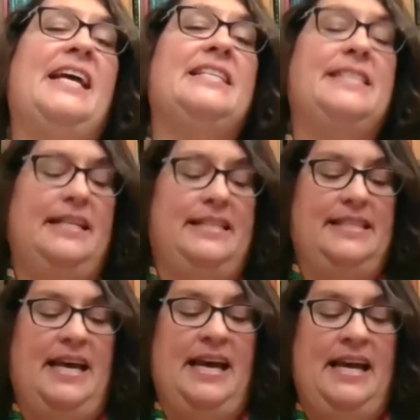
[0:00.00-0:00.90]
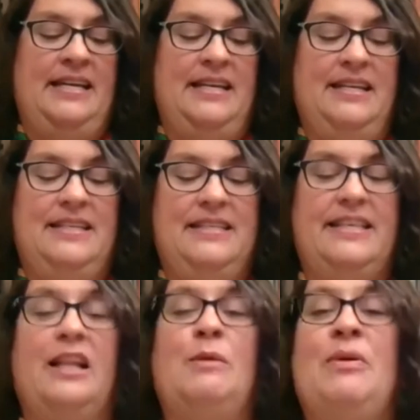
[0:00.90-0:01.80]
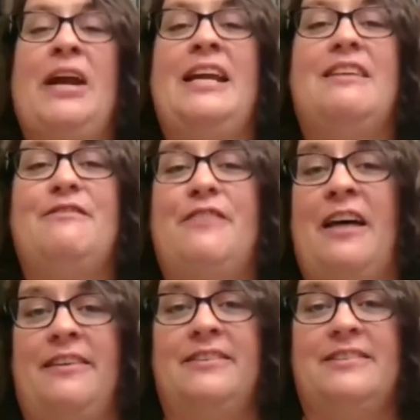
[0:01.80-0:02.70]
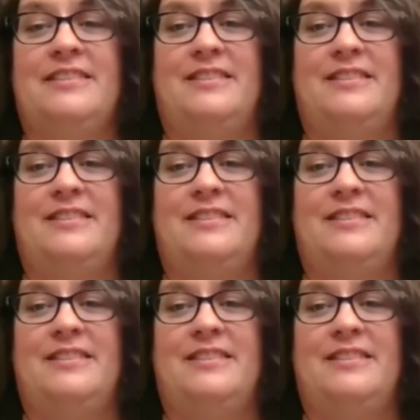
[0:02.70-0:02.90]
set aside to celebrate fathers.